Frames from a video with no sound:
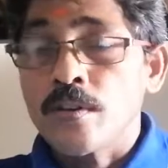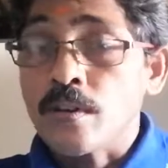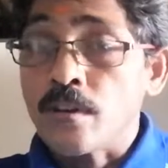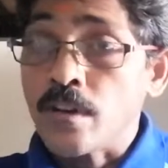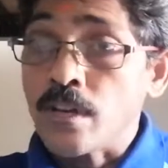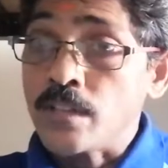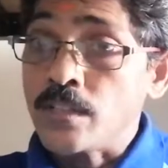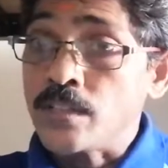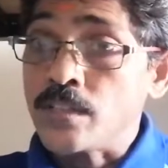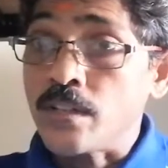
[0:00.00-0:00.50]

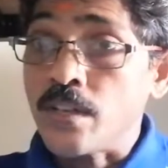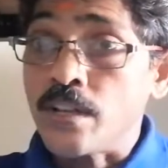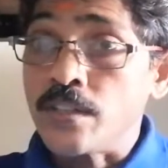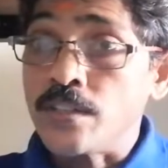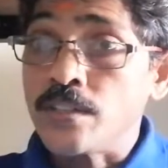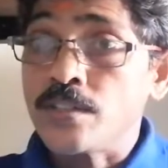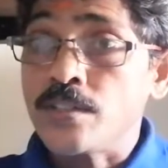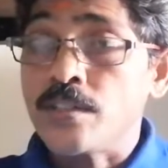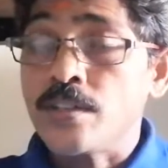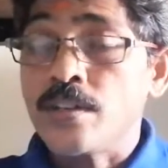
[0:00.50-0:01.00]
like
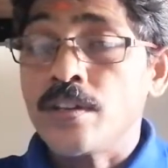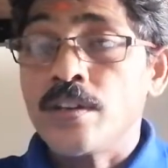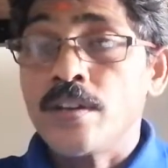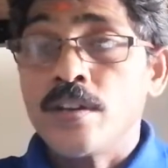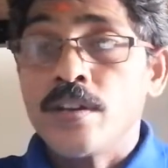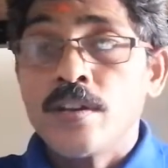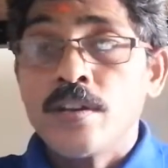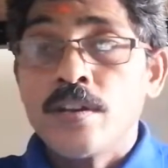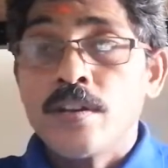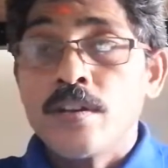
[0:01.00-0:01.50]
this,
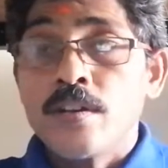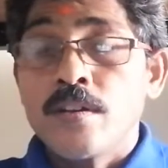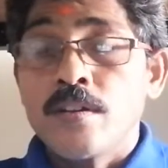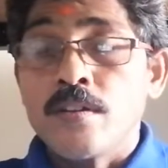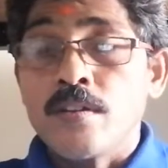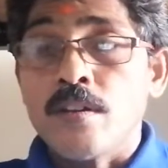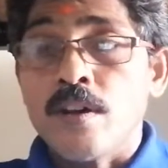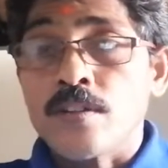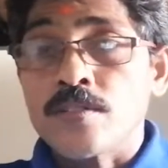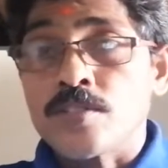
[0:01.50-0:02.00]

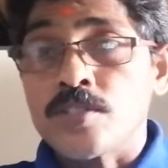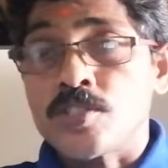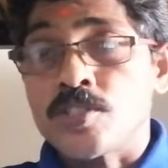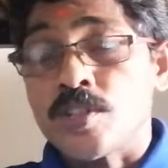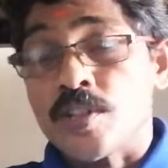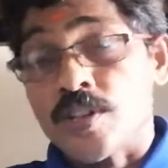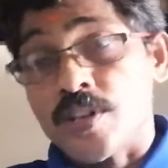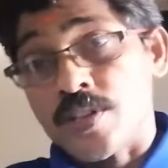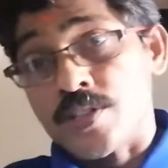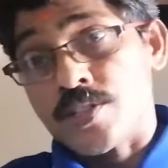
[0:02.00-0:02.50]
lost the
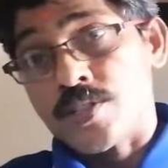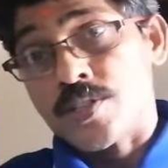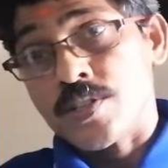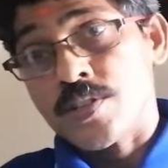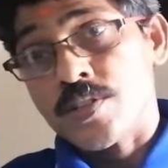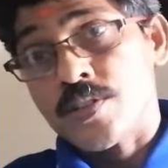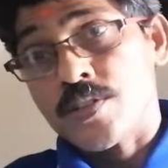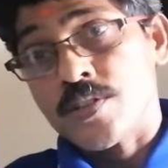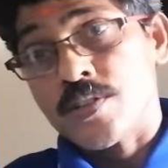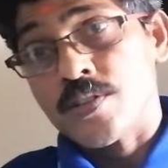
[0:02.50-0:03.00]
children's
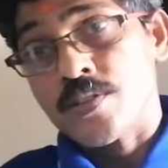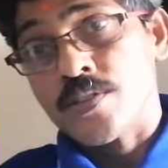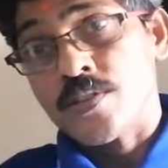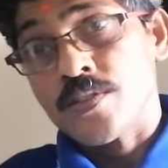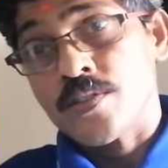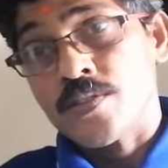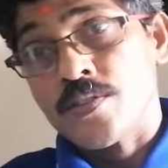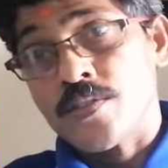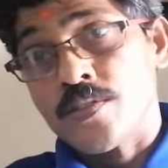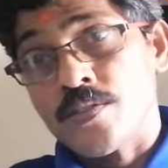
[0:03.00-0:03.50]

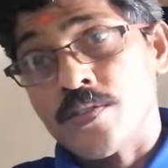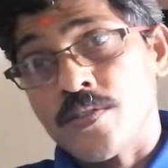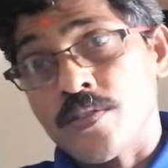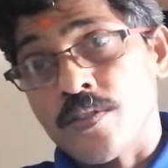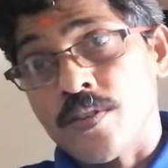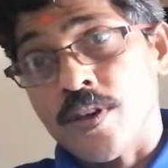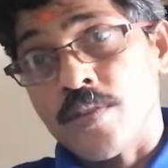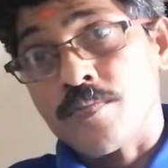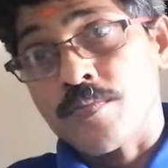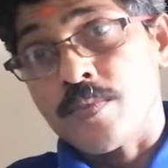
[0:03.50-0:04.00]

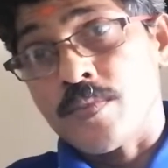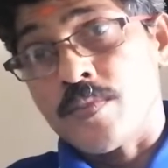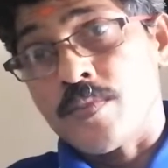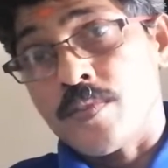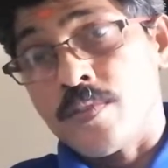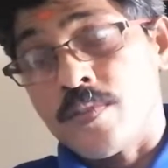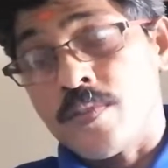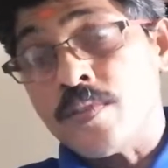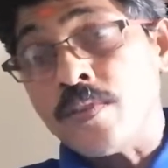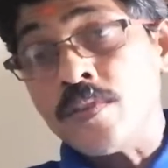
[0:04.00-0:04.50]
life.
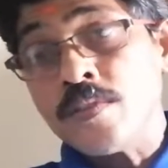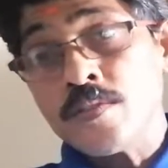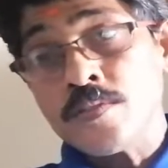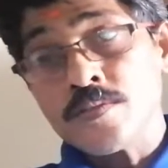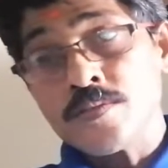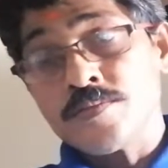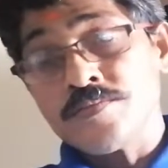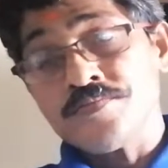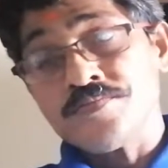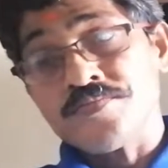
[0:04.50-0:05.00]

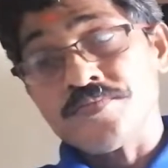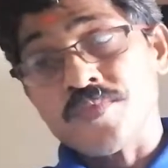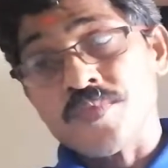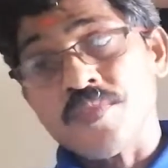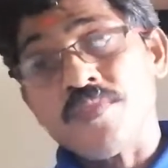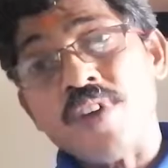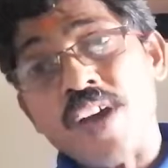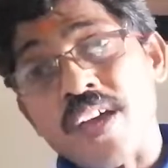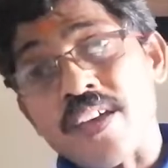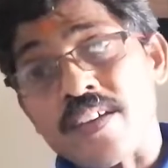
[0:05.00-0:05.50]

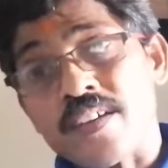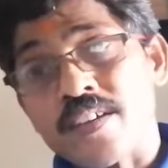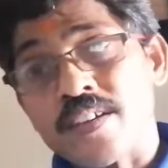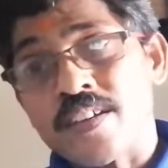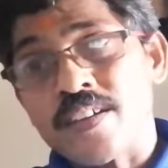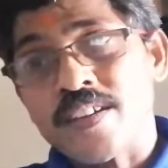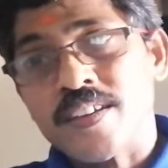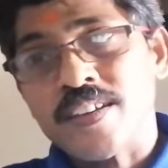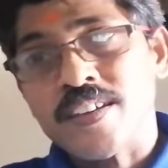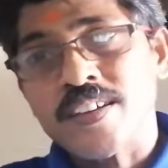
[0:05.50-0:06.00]
Why?
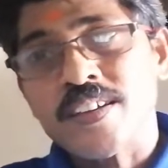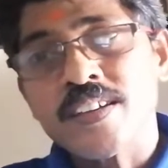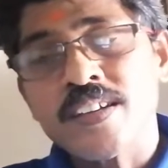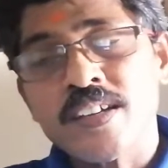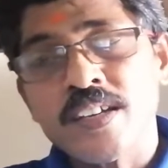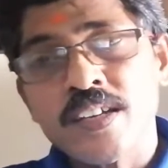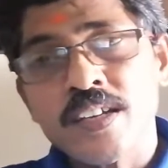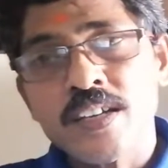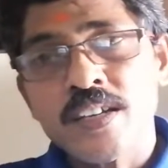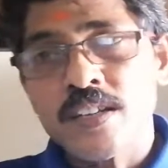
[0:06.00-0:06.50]

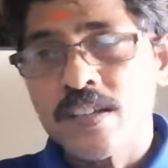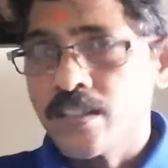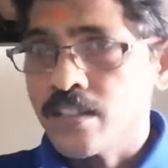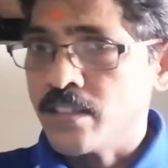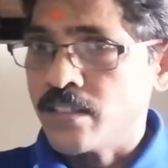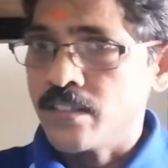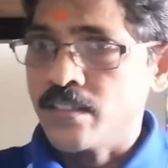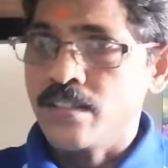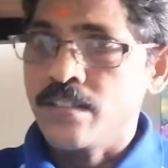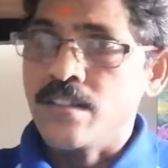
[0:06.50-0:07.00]

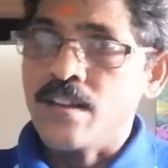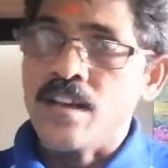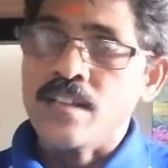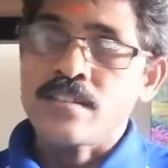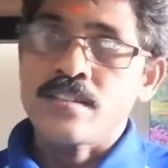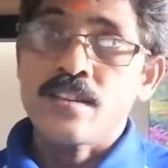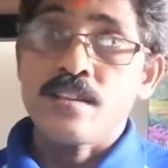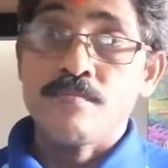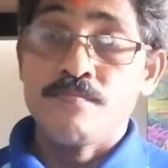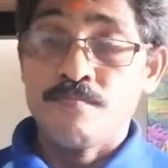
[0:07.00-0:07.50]
The last
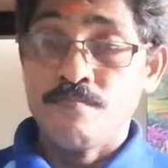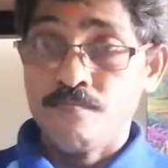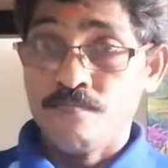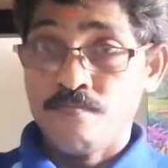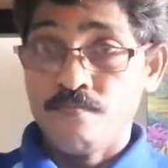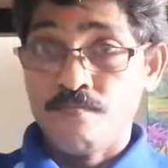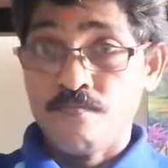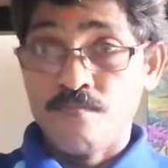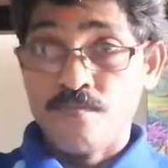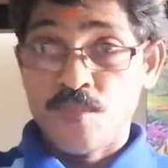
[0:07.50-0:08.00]
step,
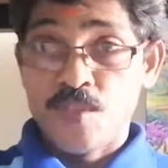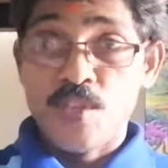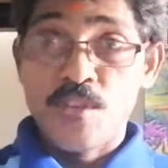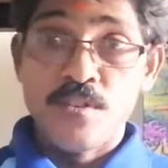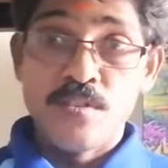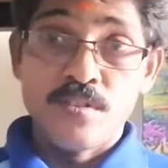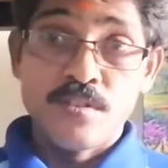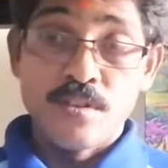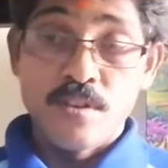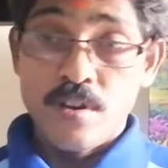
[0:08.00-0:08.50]

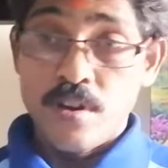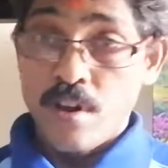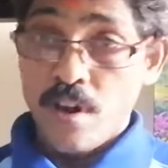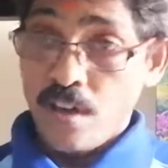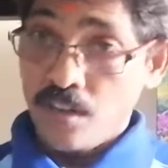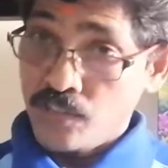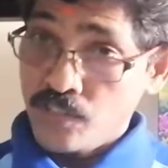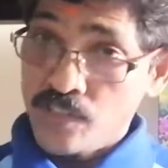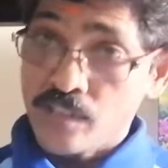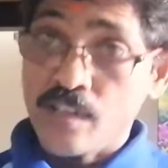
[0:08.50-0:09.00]
sin, or
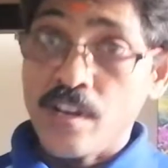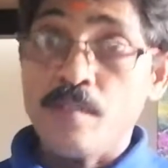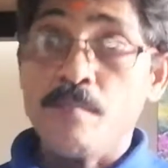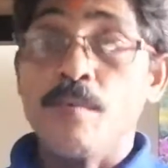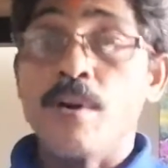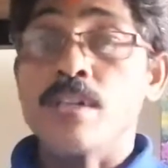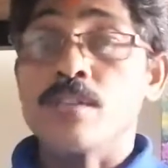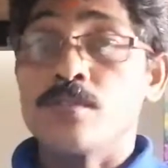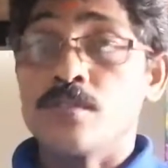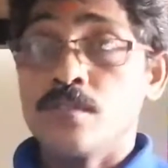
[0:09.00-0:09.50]
this life
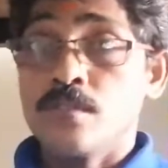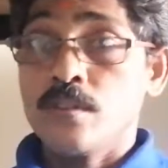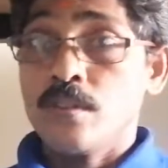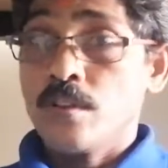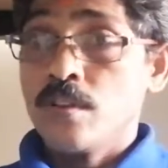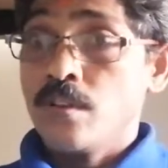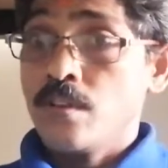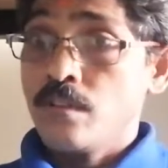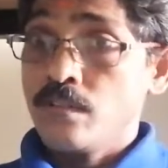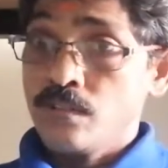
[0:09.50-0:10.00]
also
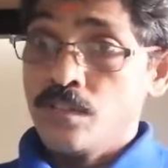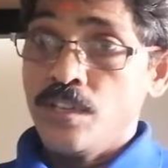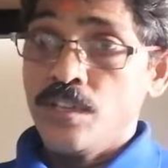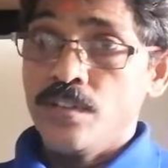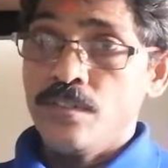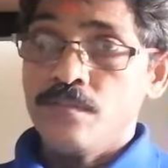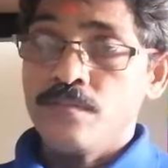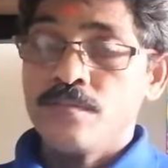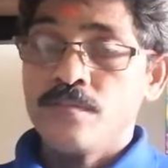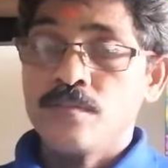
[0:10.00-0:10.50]

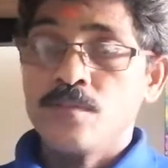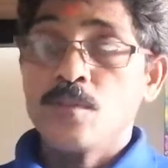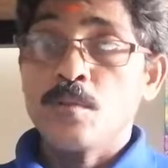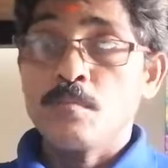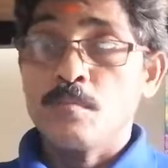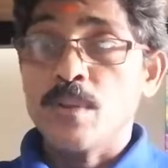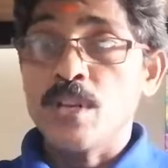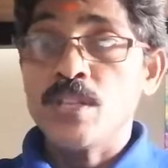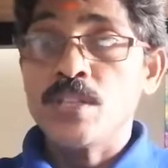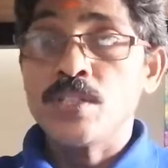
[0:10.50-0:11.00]
sin. So
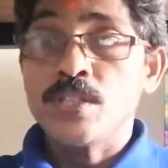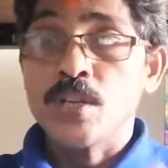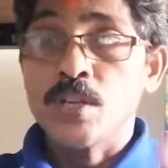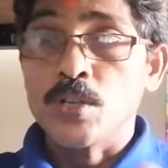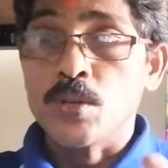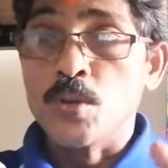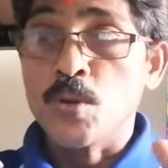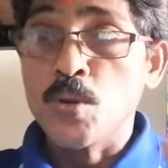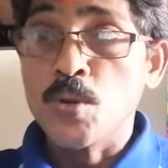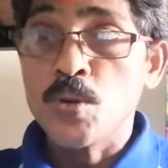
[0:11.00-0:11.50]
please
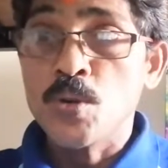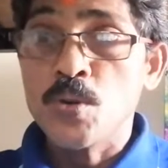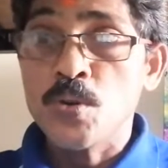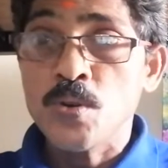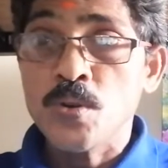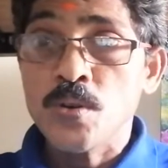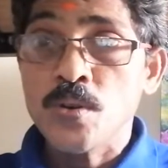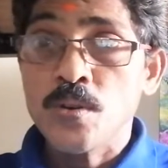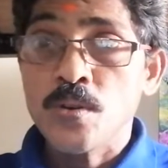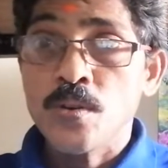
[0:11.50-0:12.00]
don't do